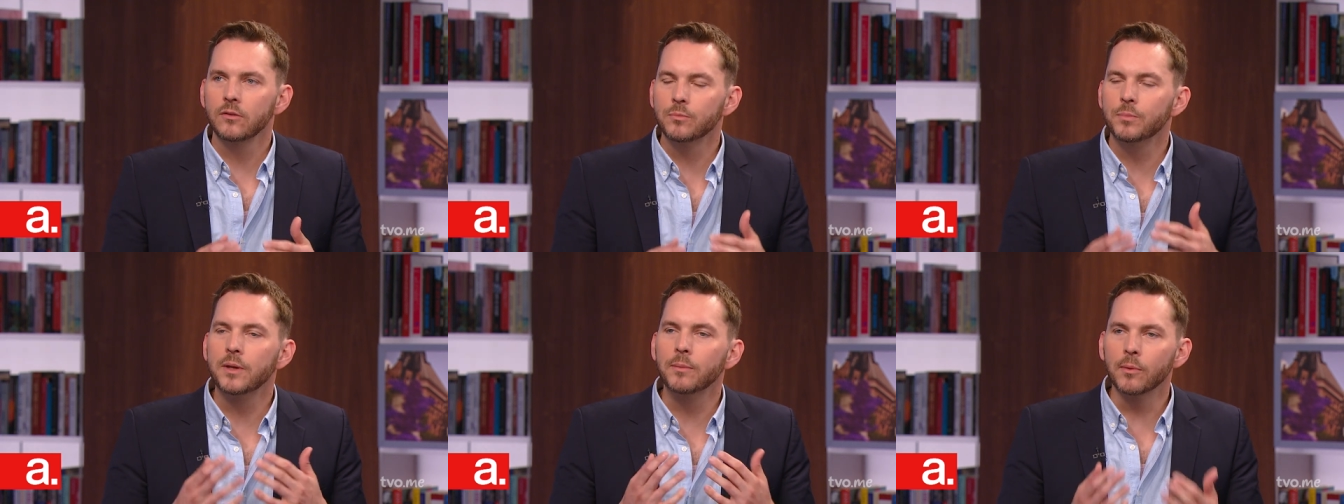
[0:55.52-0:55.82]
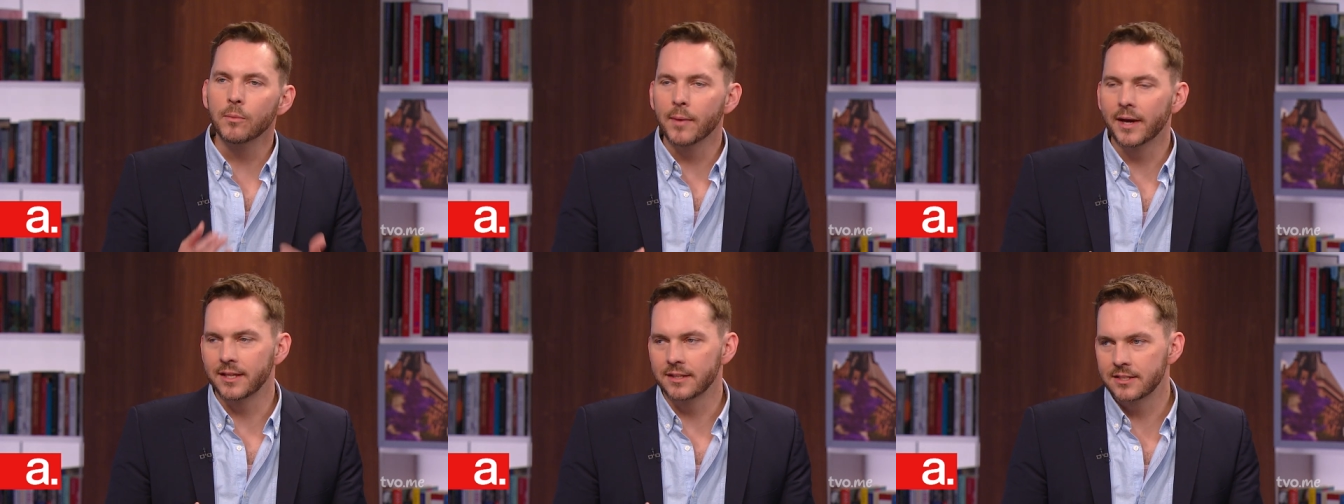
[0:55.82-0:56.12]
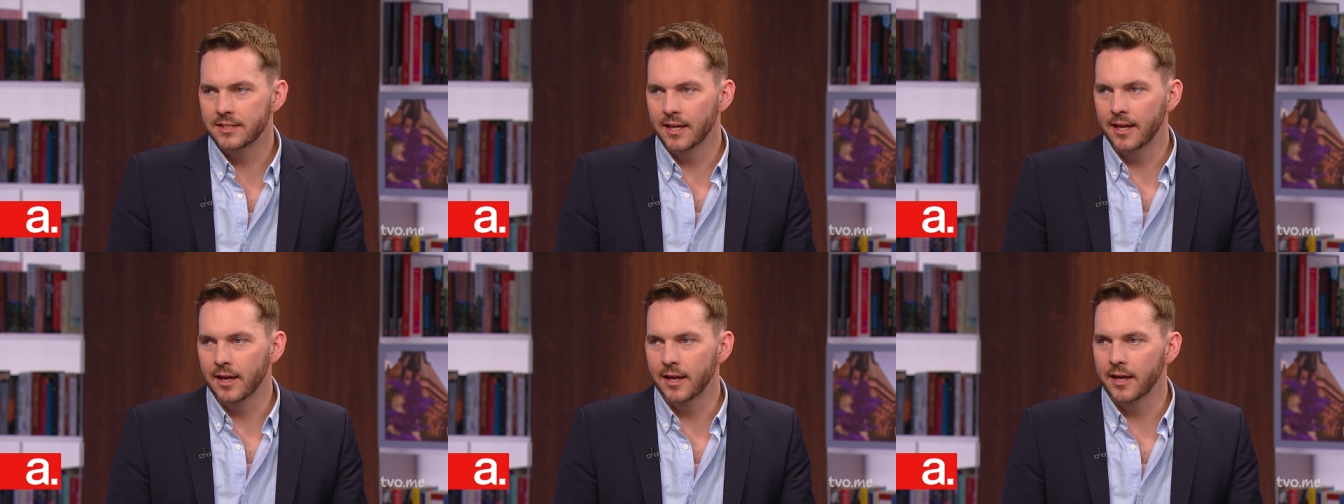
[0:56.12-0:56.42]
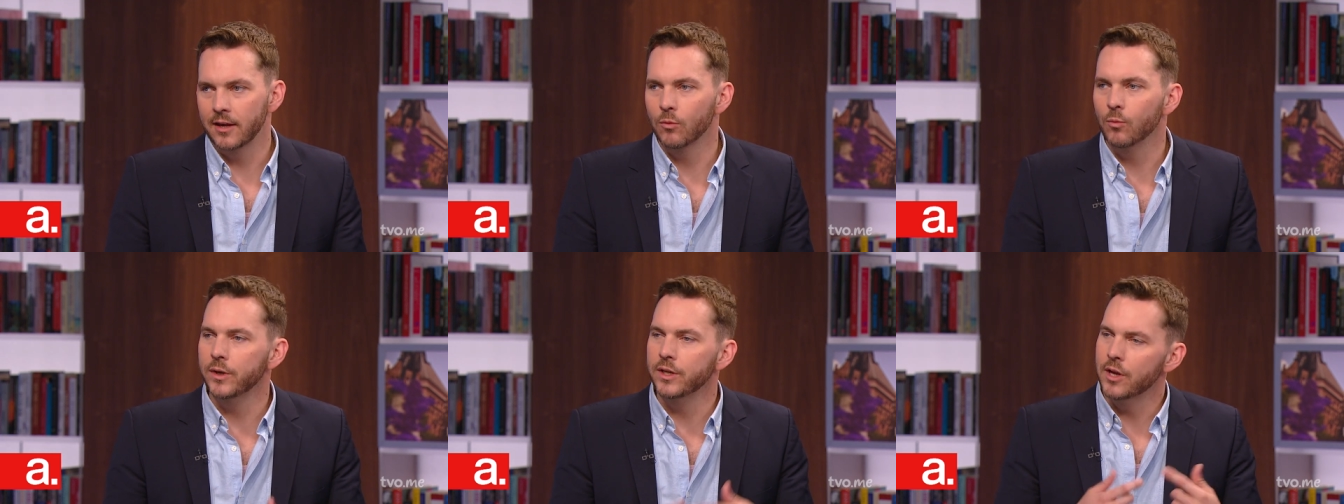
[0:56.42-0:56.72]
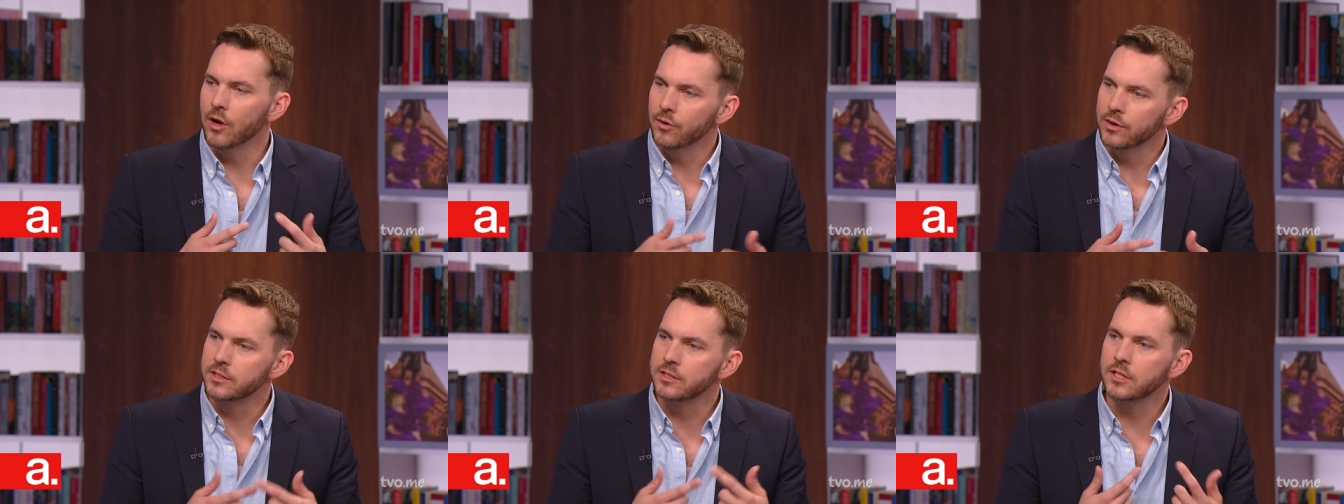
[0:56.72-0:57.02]
people might say, we
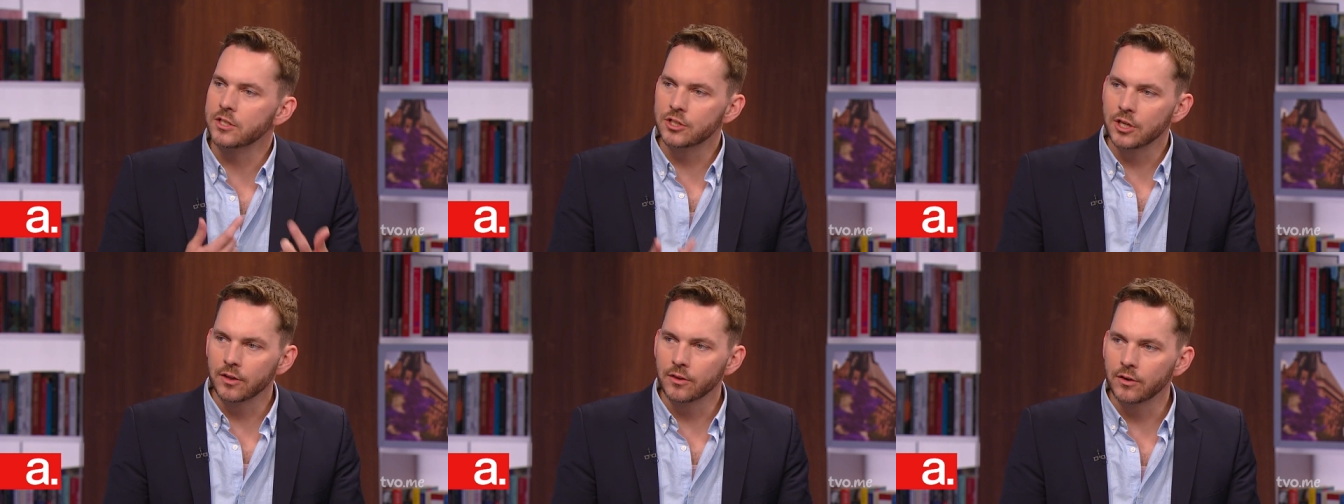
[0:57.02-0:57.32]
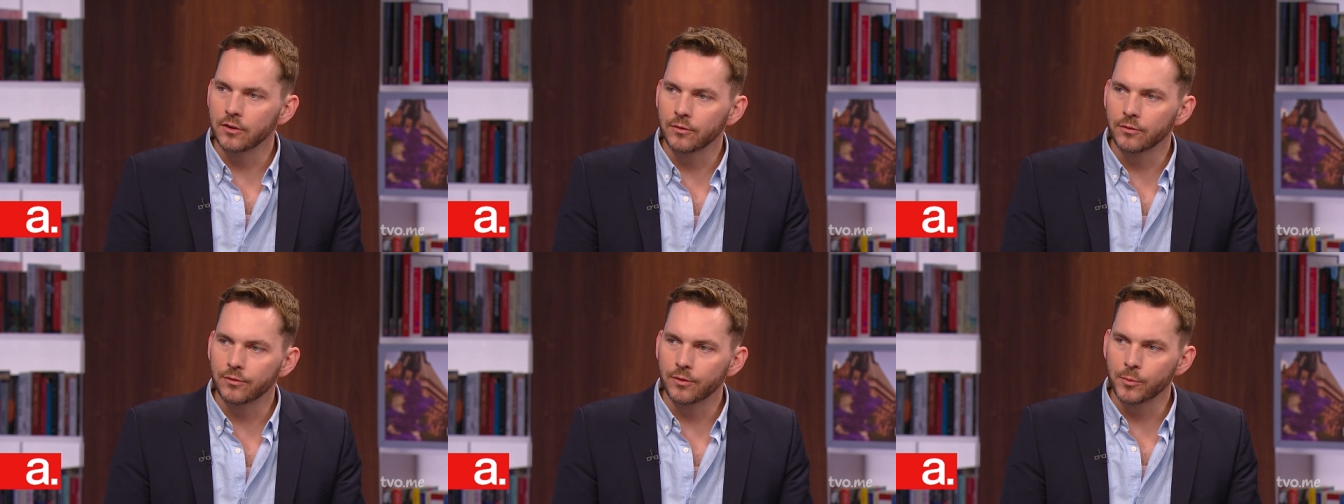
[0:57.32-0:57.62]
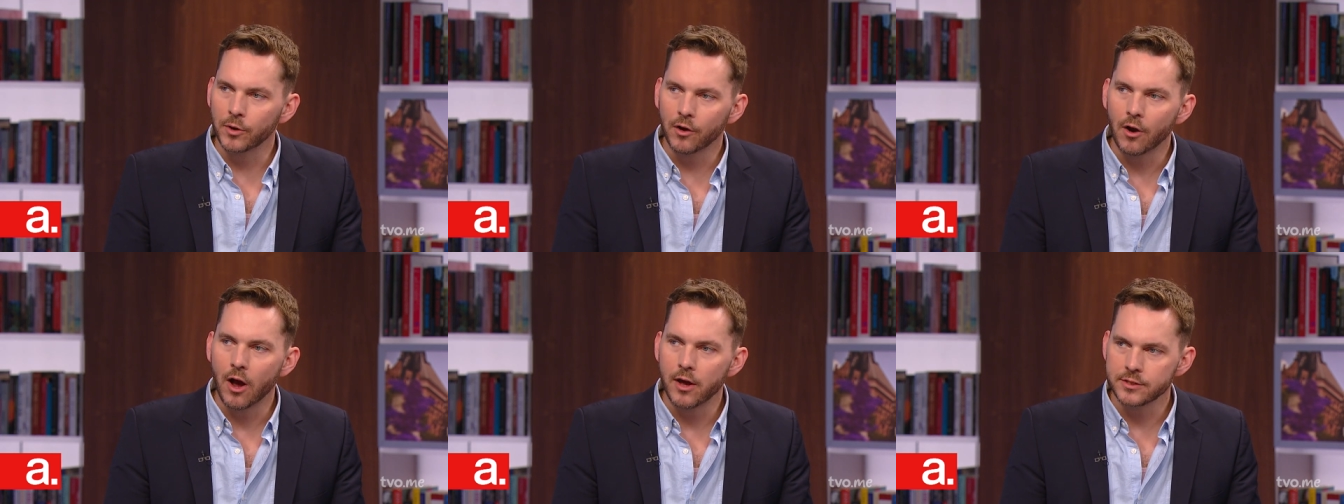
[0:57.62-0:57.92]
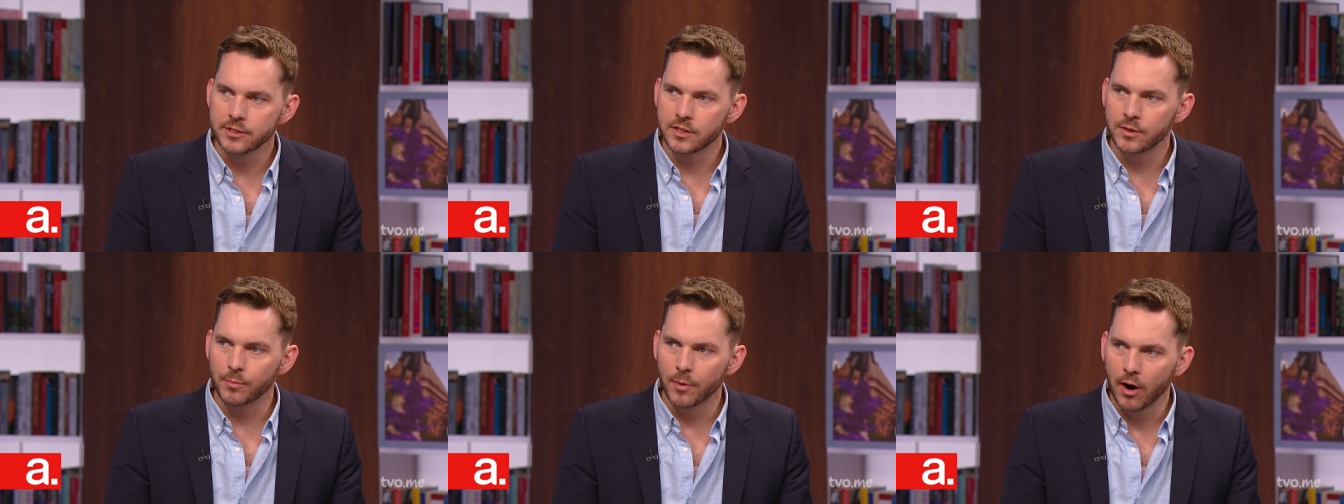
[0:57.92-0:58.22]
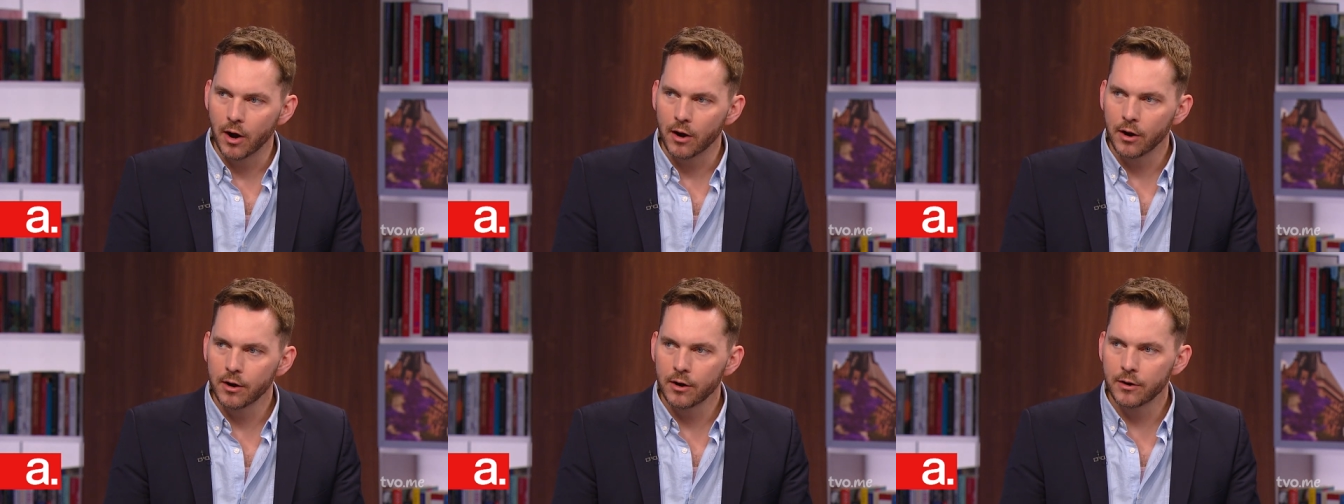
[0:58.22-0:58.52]
noticed each other from across the
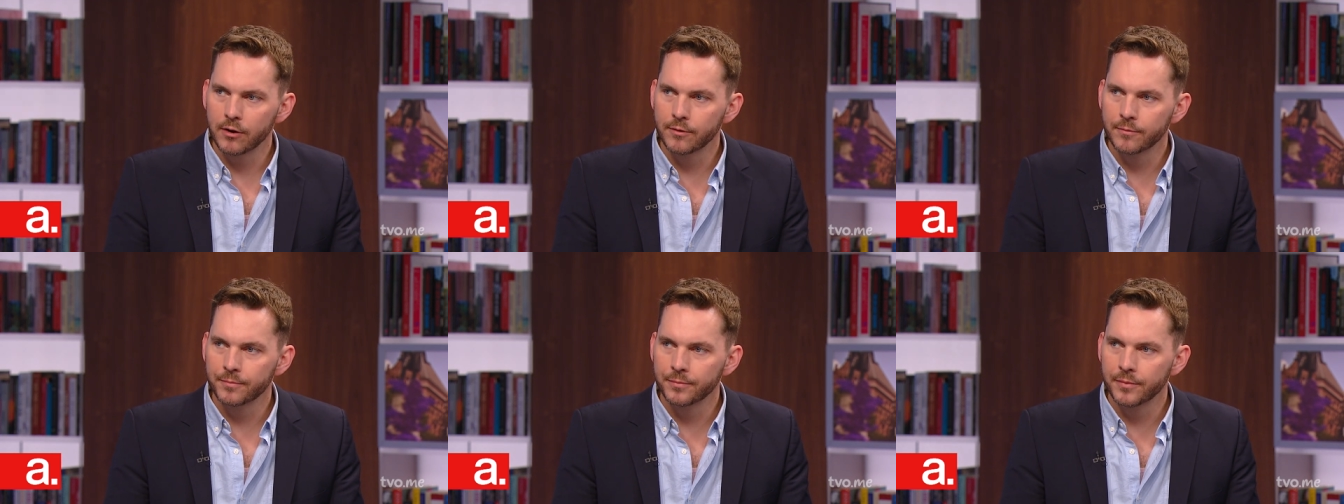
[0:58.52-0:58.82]
bar.